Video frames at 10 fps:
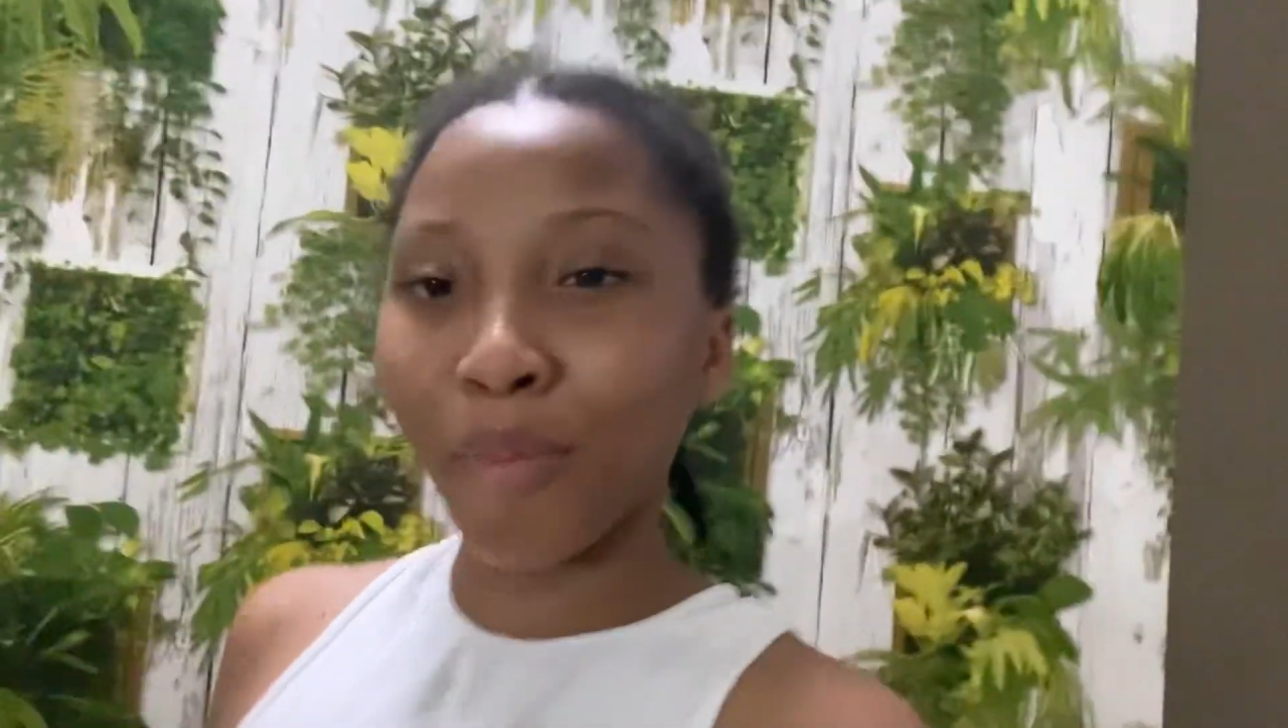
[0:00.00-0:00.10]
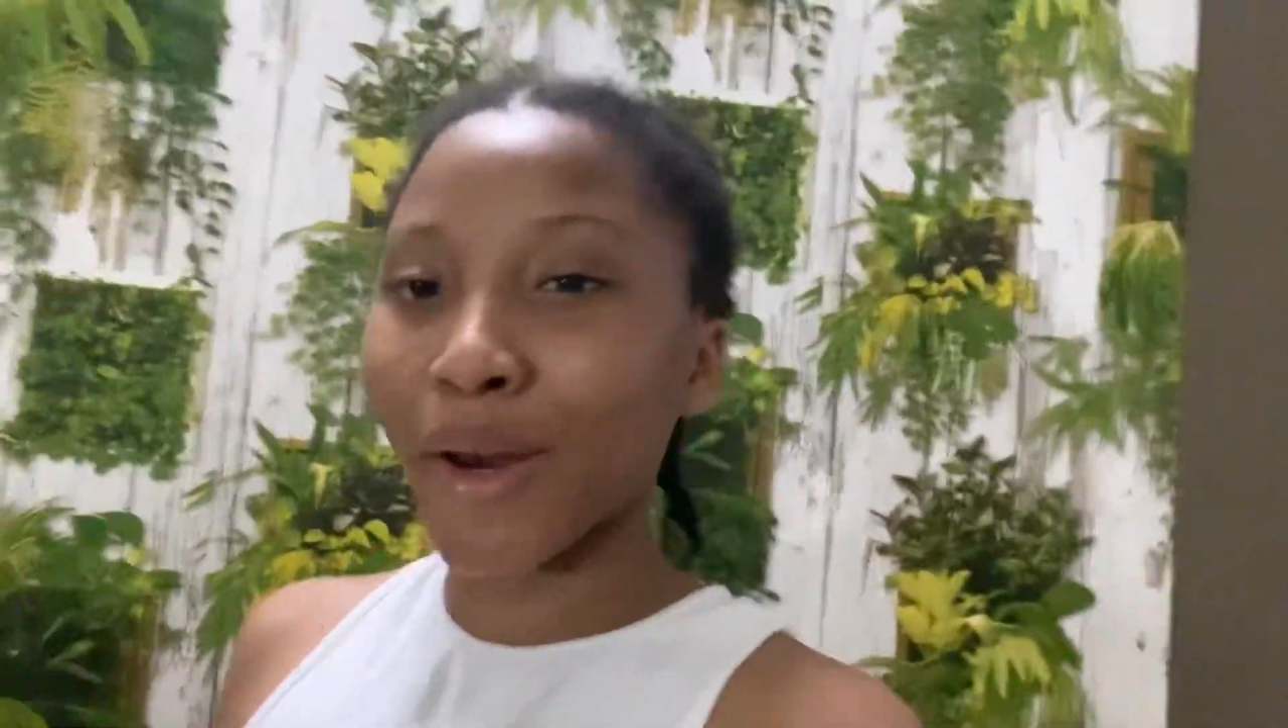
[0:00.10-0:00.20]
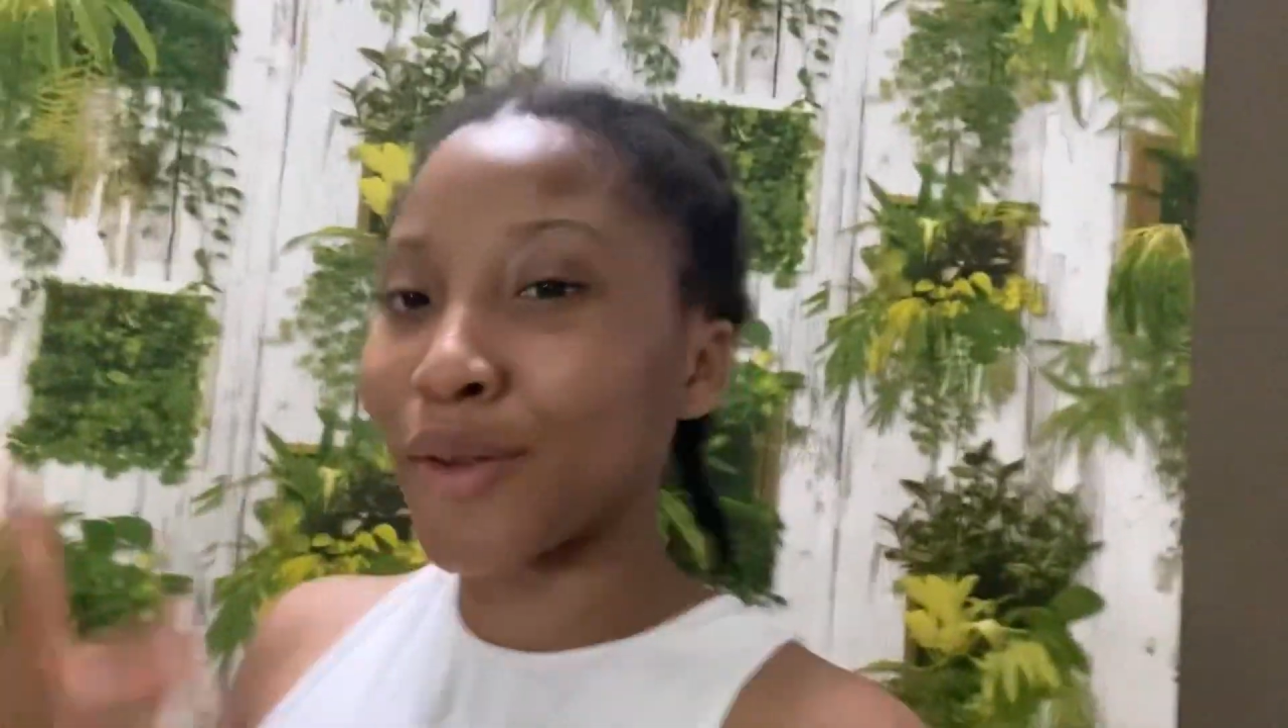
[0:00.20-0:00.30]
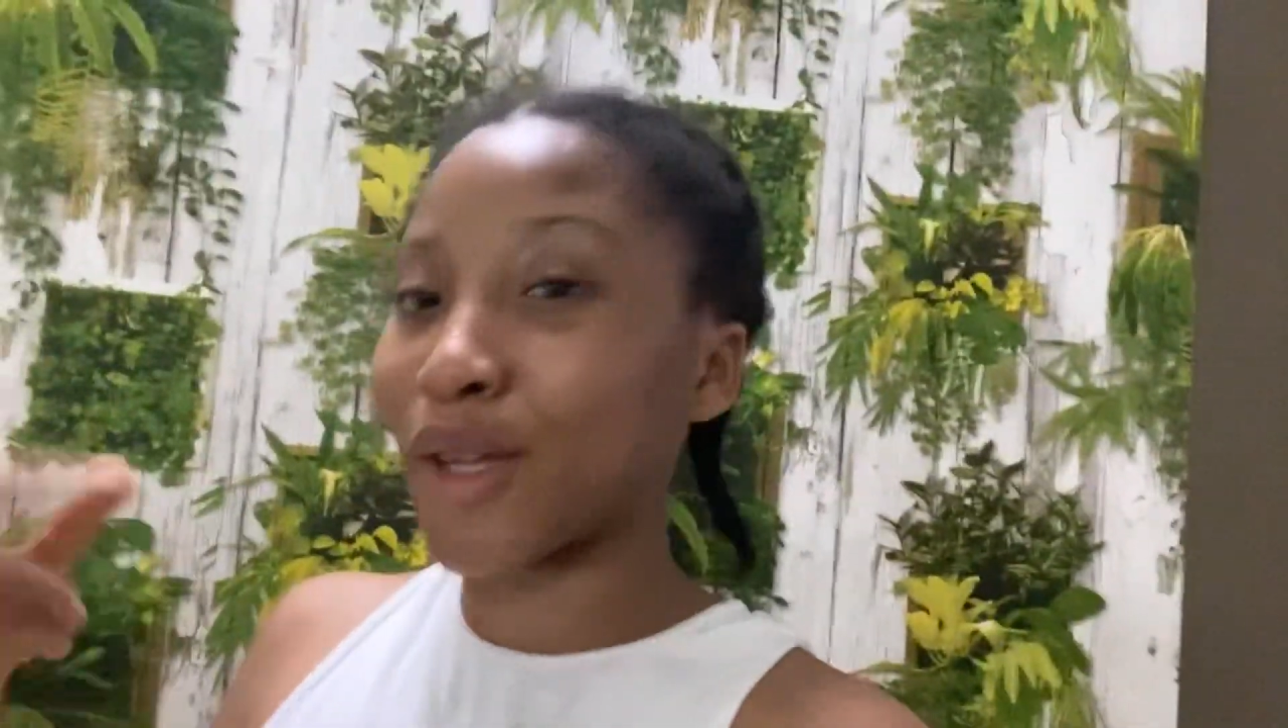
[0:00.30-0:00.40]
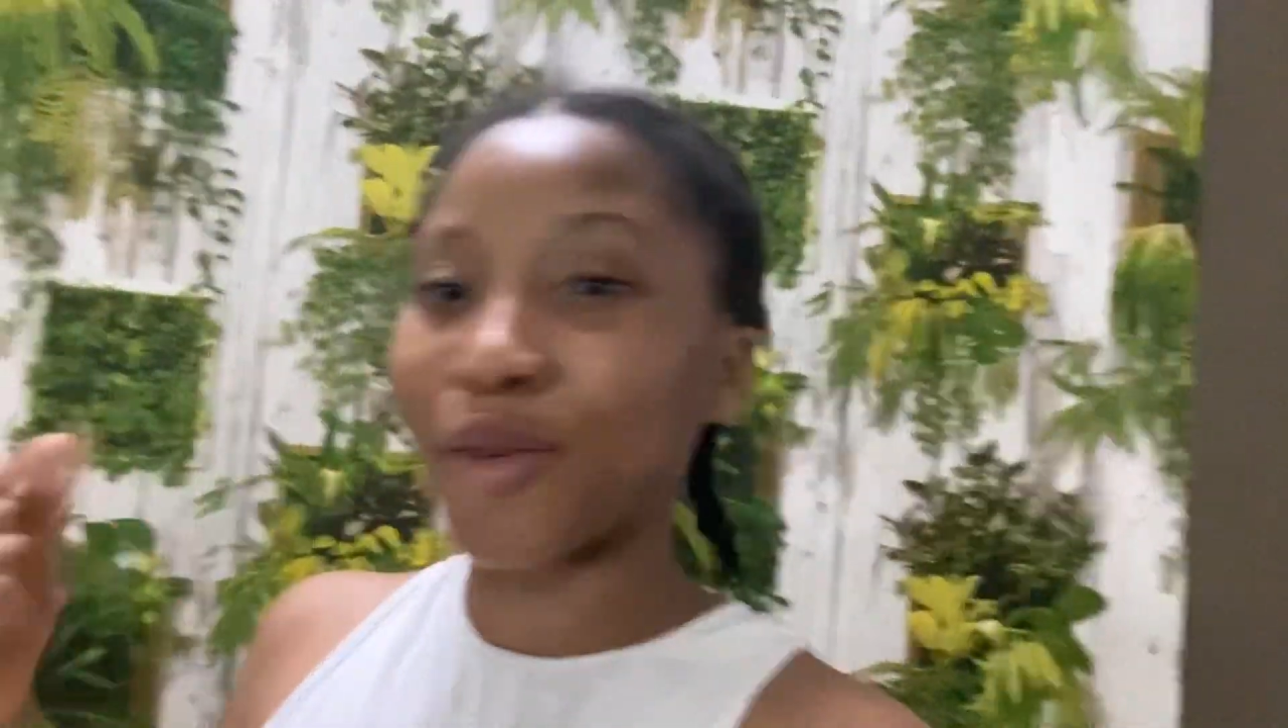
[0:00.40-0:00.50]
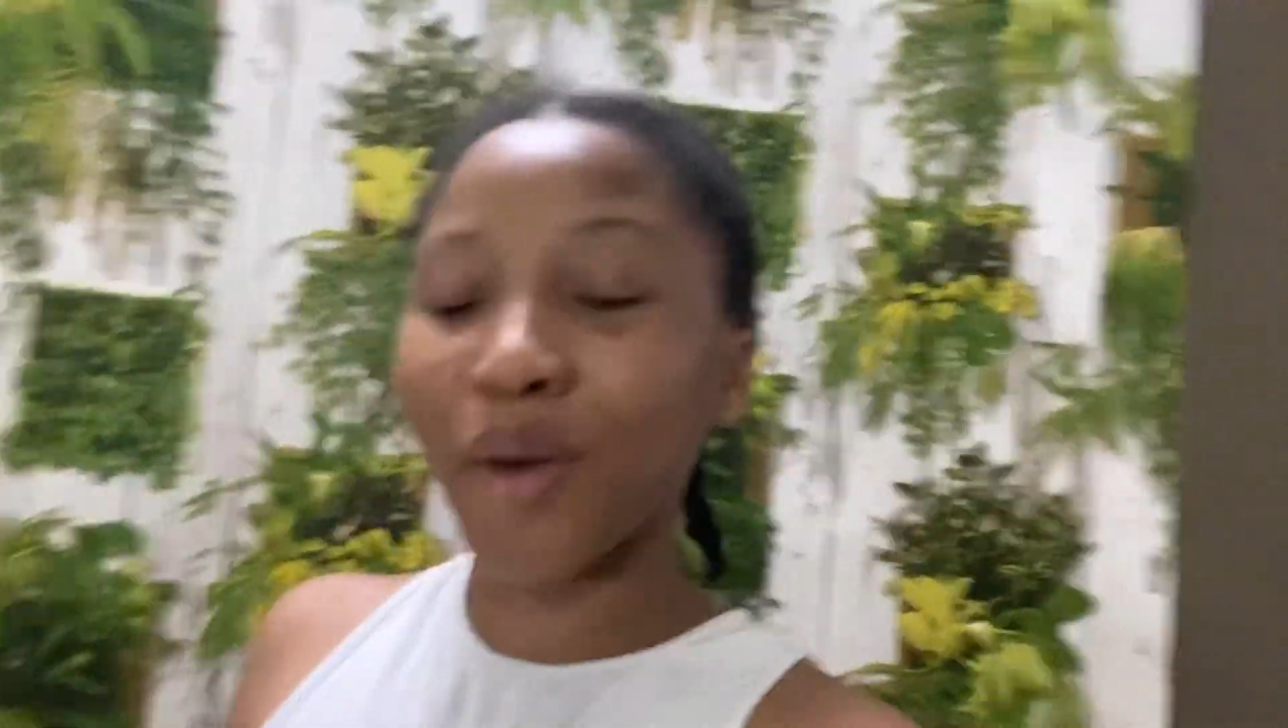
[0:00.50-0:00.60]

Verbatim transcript: my nails I do